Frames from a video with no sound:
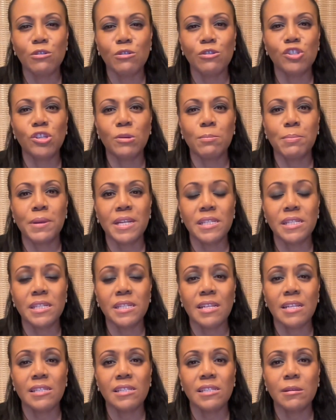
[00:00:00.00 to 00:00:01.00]
shipping
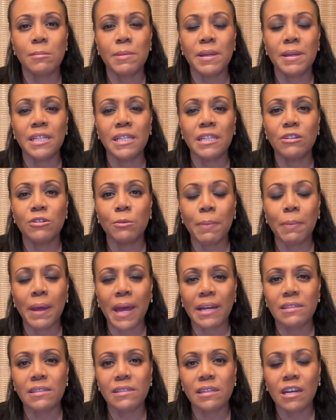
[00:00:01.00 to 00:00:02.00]
tends to be a little
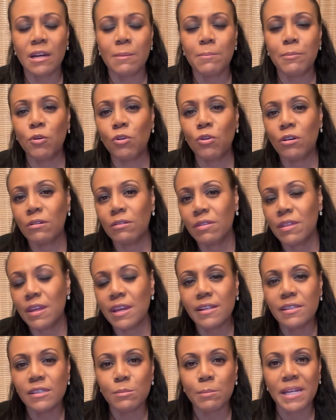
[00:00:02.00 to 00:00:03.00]
backed up, or
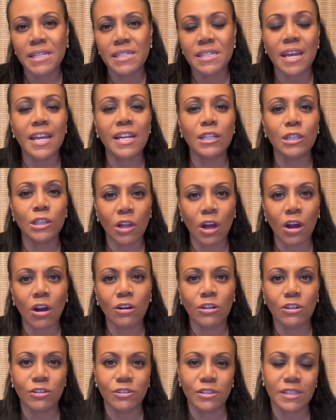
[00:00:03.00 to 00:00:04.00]
things may take
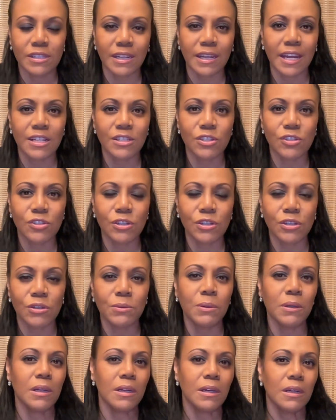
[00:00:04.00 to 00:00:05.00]
longer to get to you,
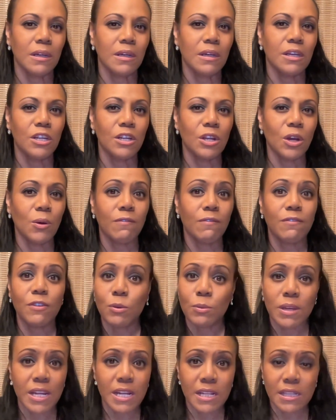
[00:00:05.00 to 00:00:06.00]
if you
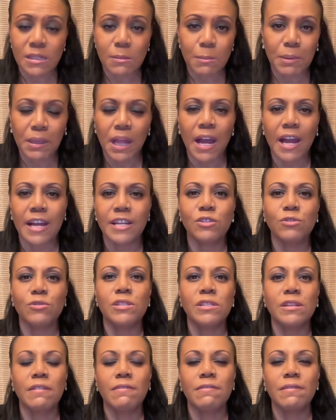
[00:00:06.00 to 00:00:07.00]
need supplies or
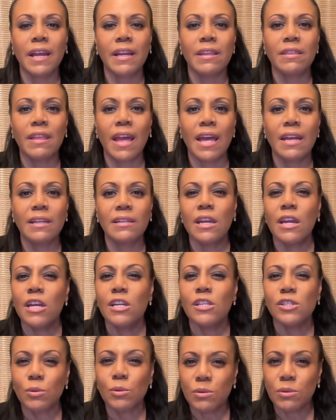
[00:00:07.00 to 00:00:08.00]
stuff like that.
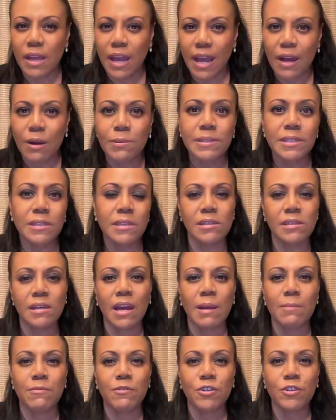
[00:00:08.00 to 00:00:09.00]
So now is the
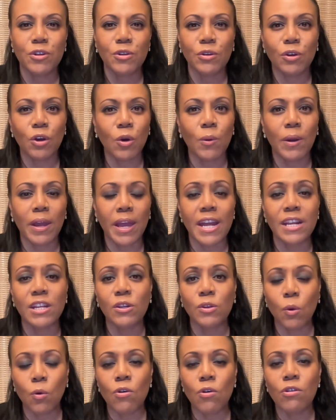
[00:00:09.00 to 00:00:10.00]
time for you to go ahead
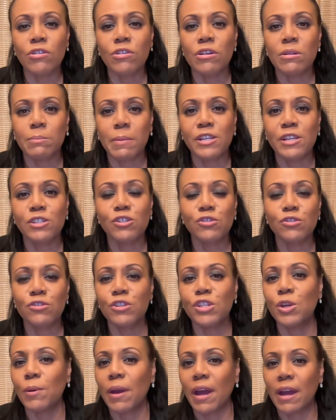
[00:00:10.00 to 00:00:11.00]
and order and make sure
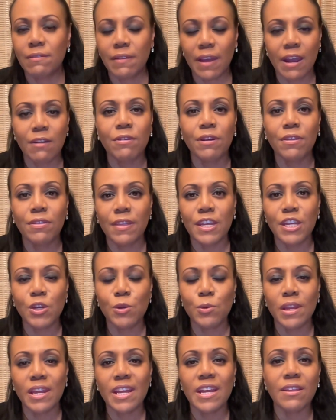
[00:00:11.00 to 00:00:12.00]
you have everything you
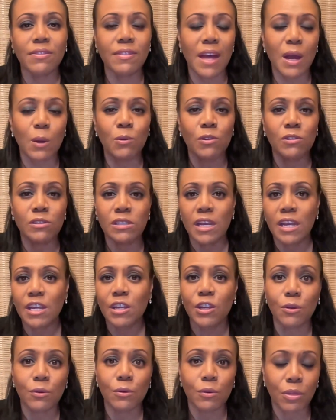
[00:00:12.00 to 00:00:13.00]
need that will
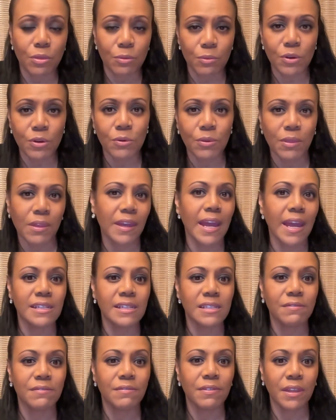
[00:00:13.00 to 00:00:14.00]
take you through the
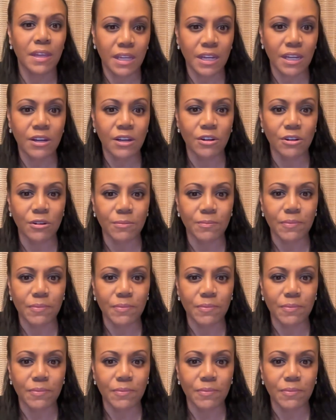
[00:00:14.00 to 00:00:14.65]
end of the year.